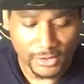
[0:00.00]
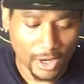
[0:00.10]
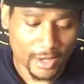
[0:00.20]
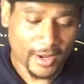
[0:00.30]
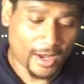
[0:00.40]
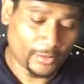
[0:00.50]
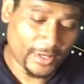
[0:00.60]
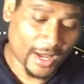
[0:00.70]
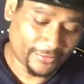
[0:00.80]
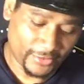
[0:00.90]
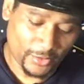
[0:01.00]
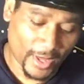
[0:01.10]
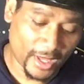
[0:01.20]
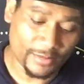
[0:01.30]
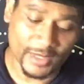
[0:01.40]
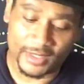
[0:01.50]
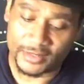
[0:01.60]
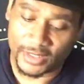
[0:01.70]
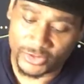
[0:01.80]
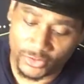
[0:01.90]
card out we got for you, Amy. It
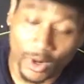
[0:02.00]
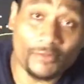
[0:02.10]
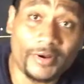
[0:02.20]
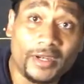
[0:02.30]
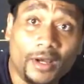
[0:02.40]
says, you already